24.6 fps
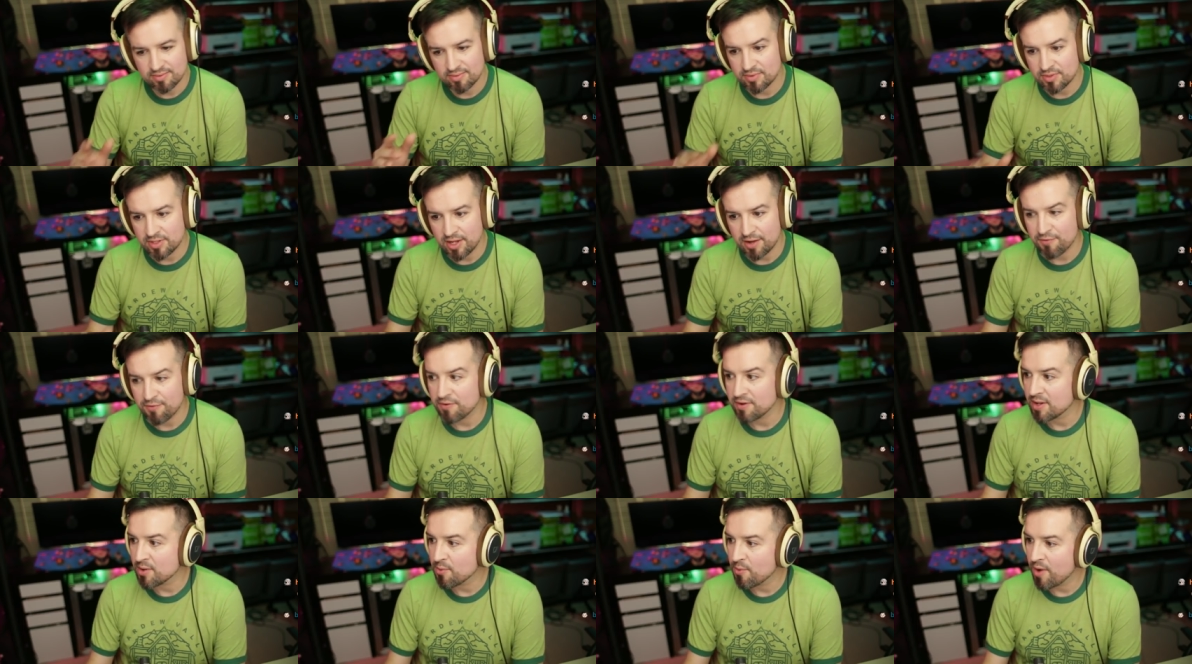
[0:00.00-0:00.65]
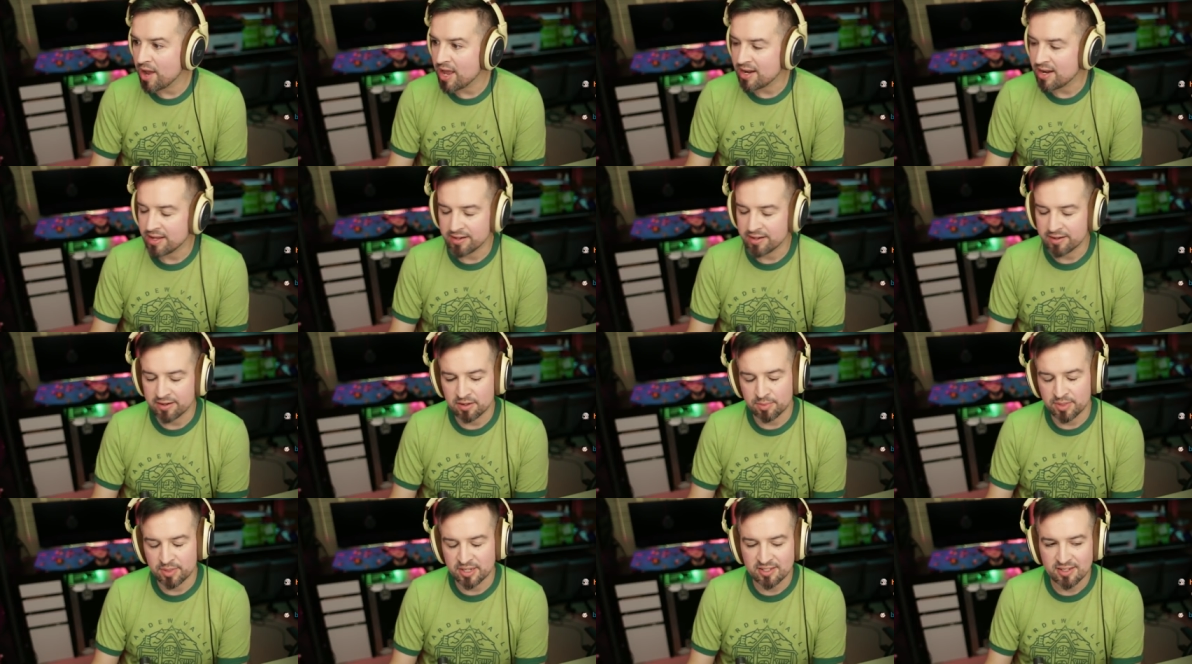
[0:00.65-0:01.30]
definitely waning a
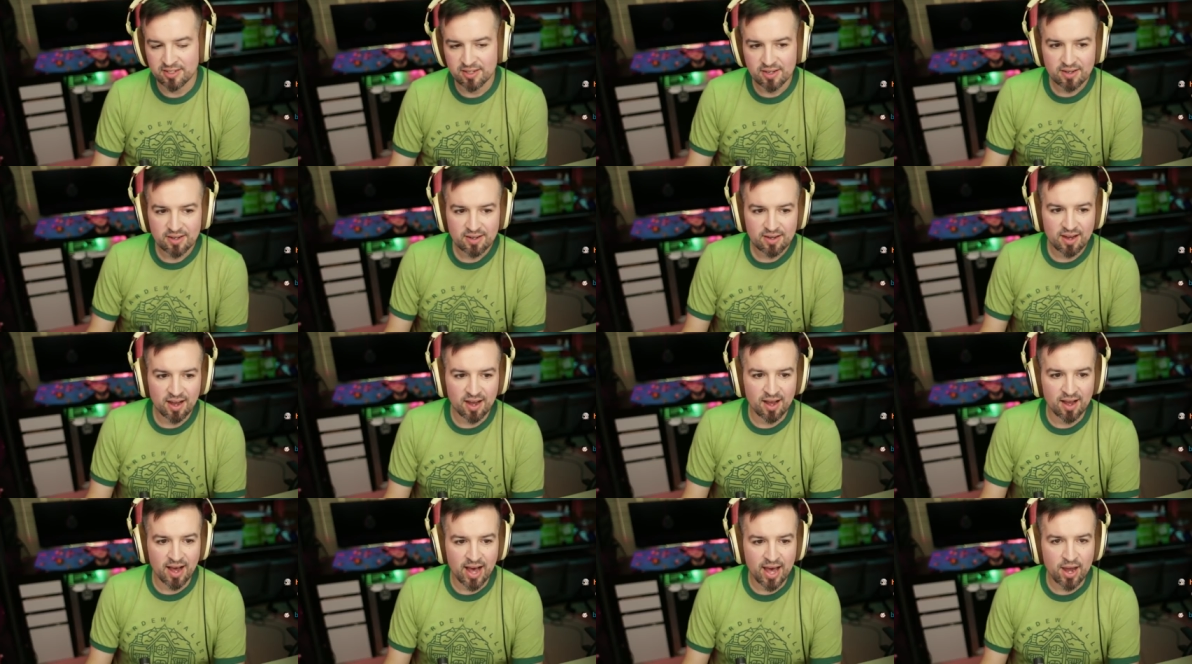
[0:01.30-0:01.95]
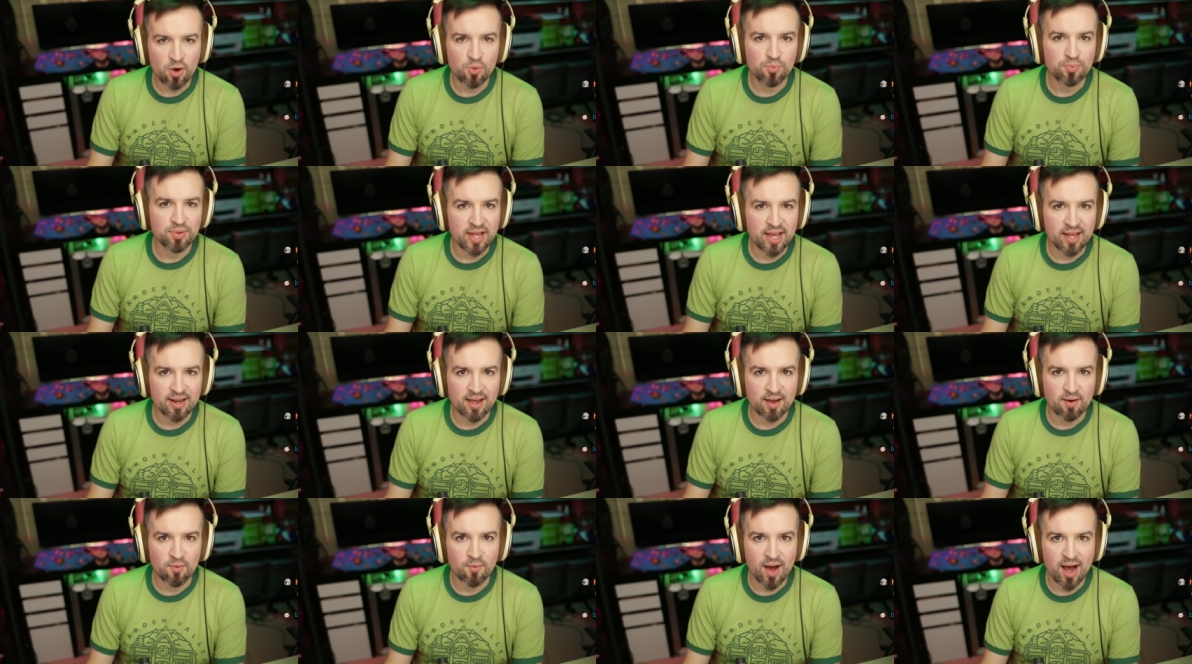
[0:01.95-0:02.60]
little bit. I don't play a
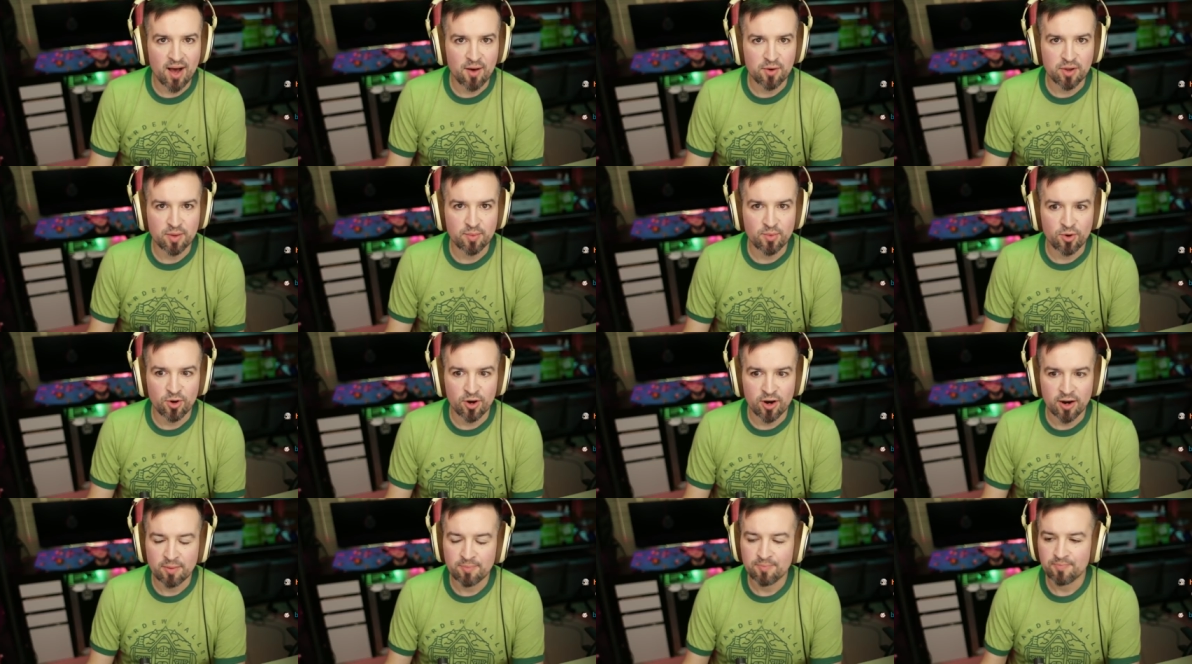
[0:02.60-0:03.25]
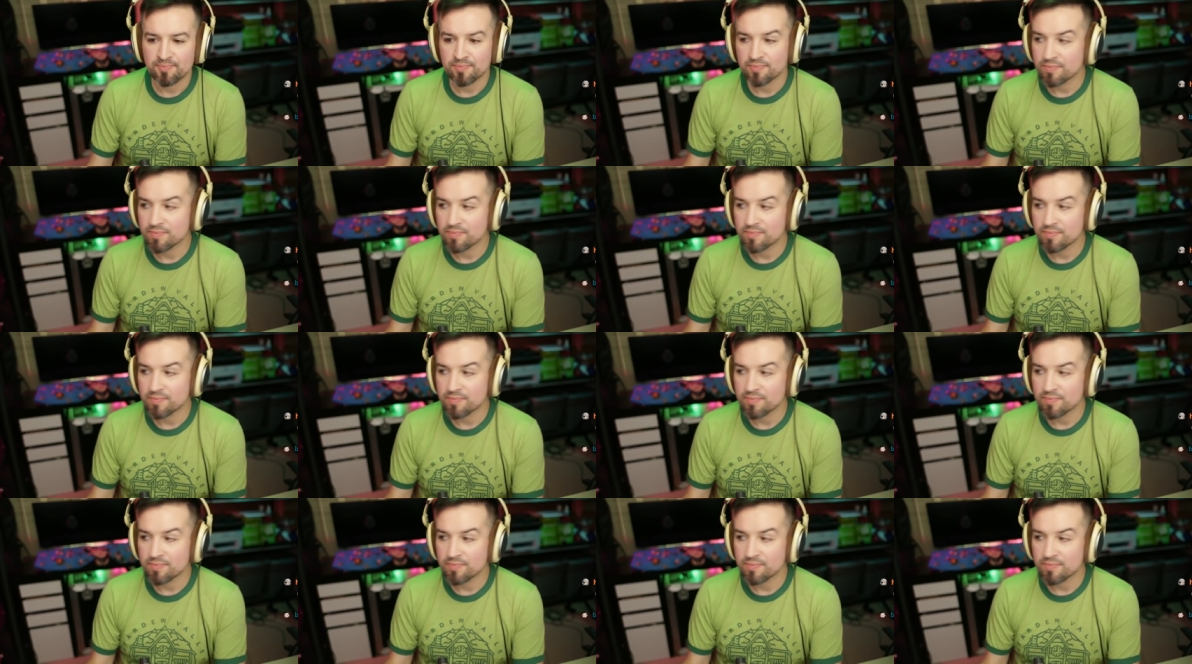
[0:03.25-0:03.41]
lot of WoW anymore.